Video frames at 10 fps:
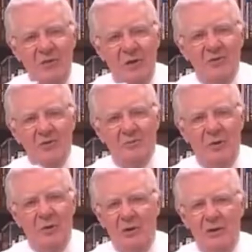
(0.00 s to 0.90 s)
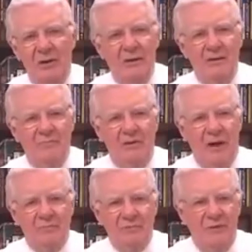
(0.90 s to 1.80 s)
download this book
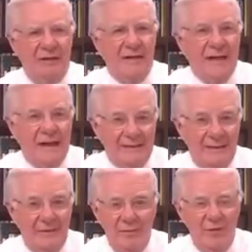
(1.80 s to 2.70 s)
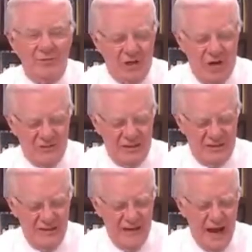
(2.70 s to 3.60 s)
for absolutely nothing. We don't charge
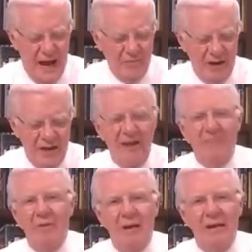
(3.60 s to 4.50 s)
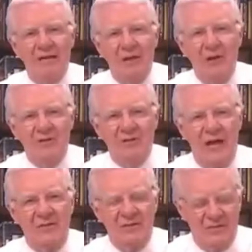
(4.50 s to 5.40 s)
anything. I want everybody to
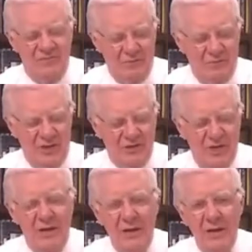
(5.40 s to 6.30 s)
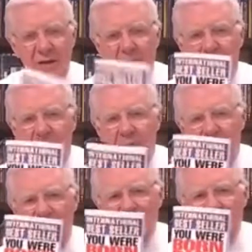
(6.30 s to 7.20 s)
understand this information. But
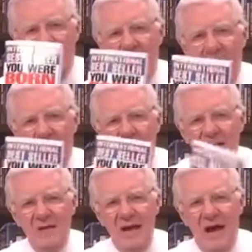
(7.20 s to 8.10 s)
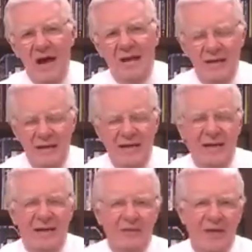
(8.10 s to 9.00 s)
on page 109
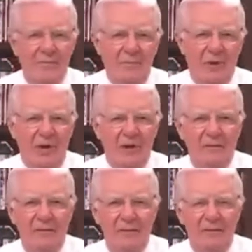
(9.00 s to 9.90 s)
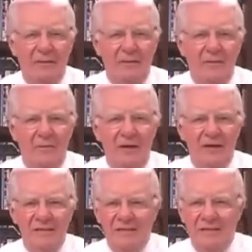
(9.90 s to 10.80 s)
in that book
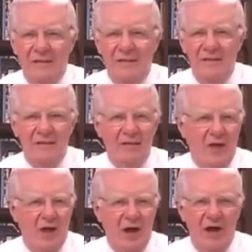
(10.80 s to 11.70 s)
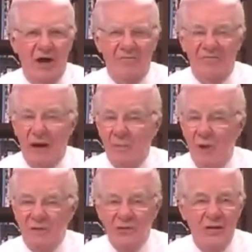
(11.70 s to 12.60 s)
was the law of
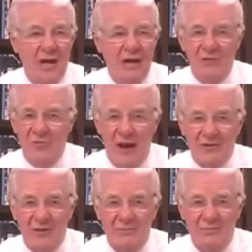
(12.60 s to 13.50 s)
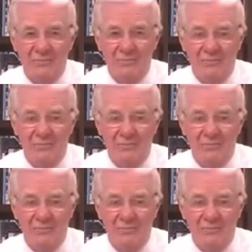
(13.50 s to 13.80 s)
vibration and attraction.